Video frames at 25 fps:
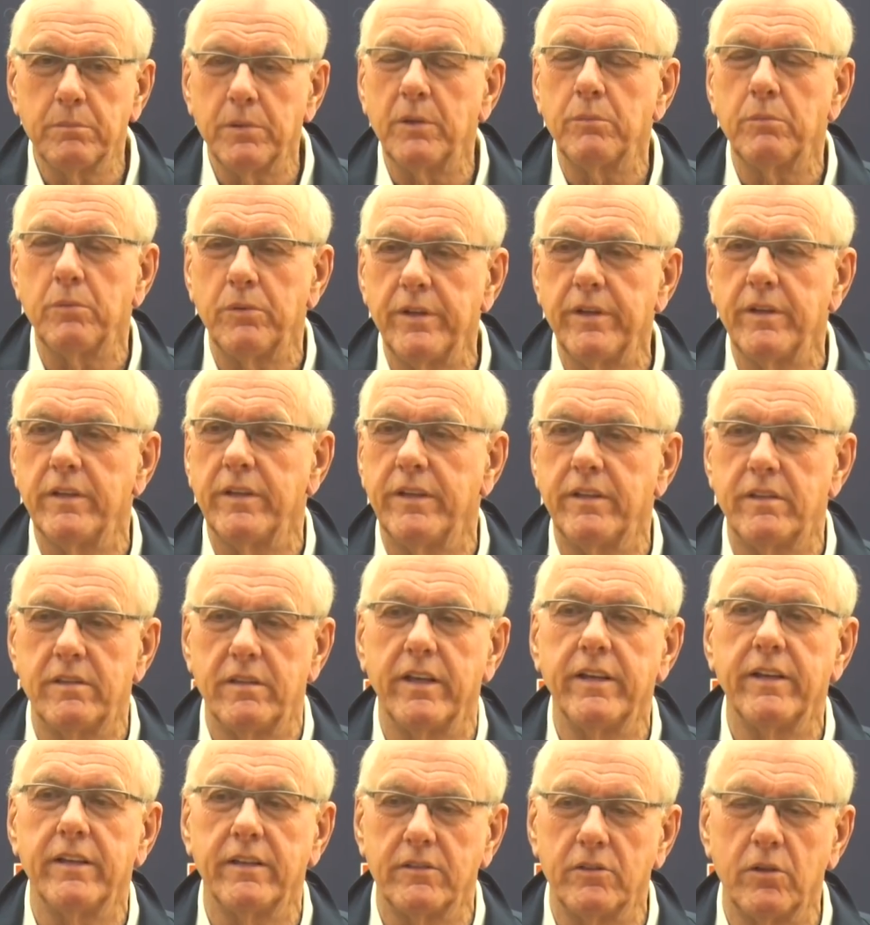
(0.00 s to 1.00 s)
But really,
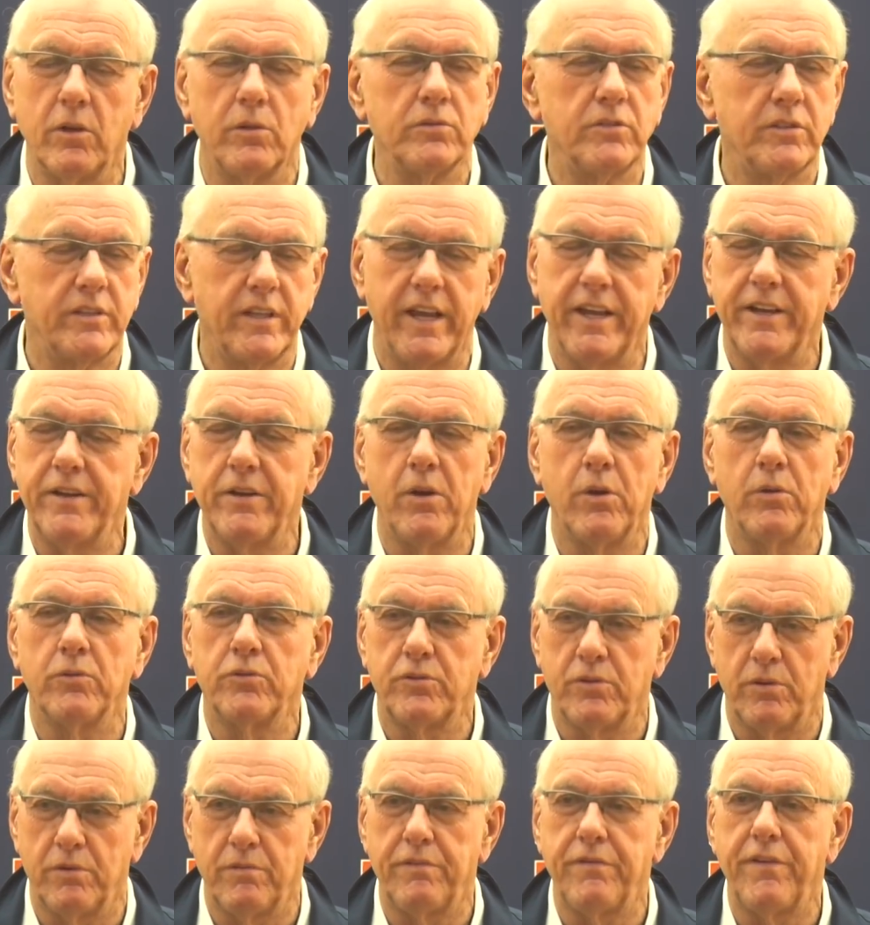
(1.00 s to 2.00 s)
don't say no
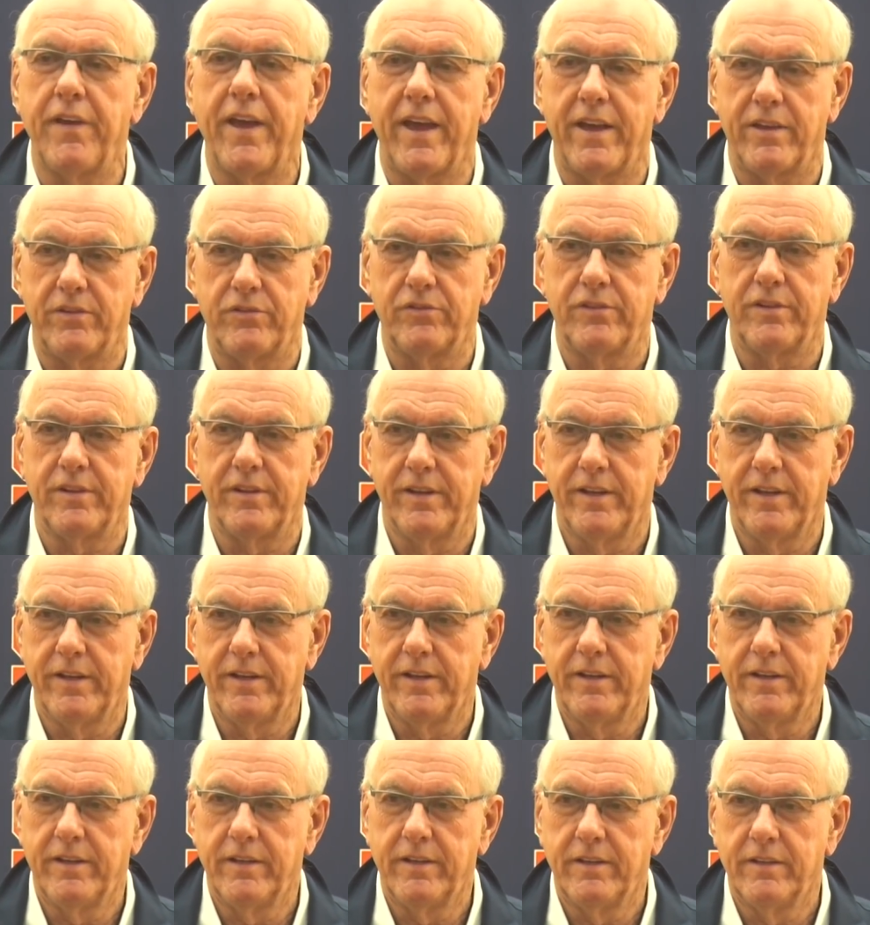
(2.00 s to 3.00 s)
so fast.
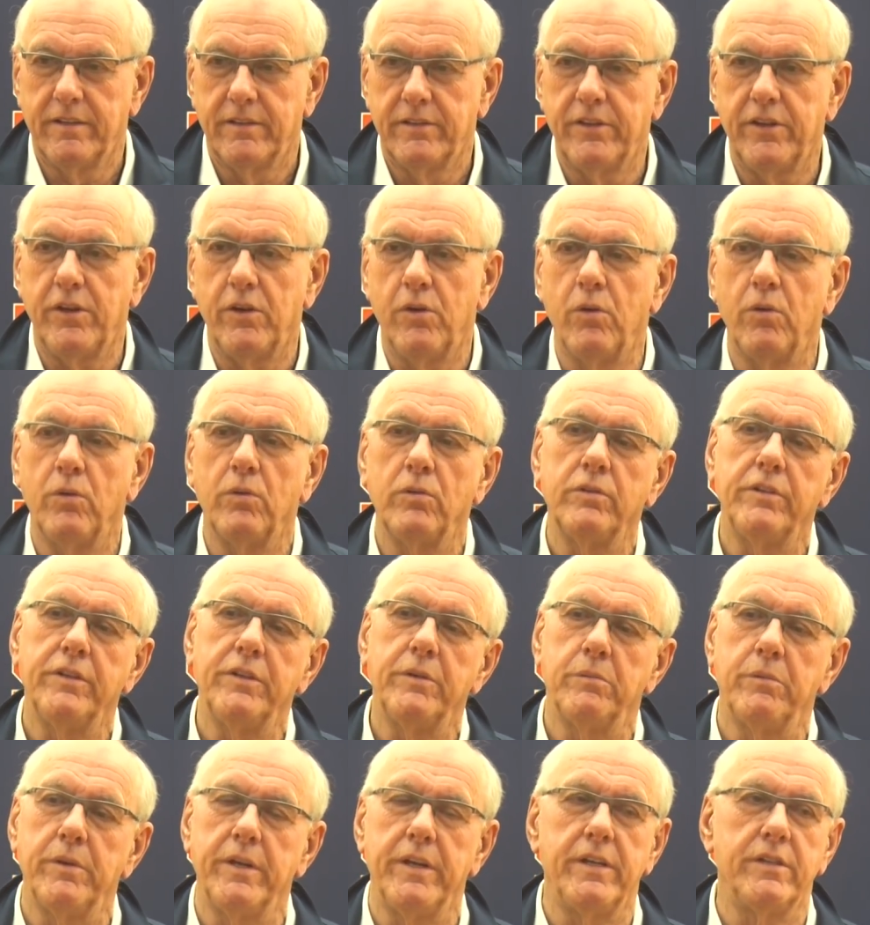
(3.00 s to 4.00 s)
The
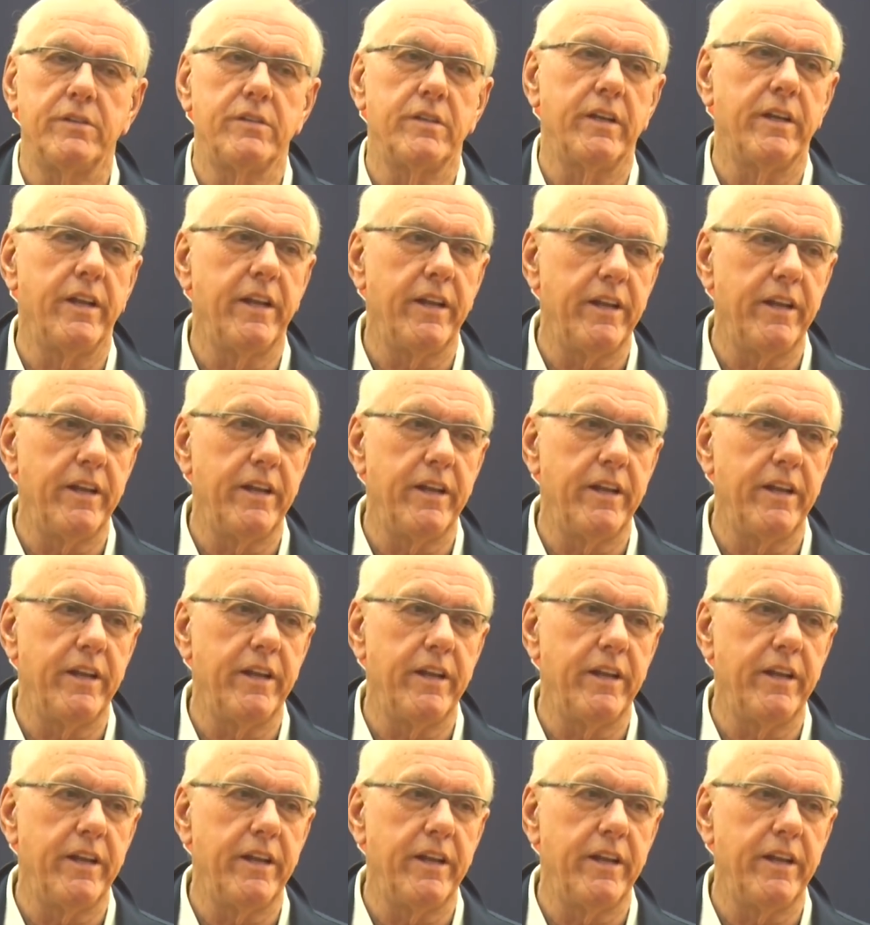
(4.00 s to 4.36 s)
only reason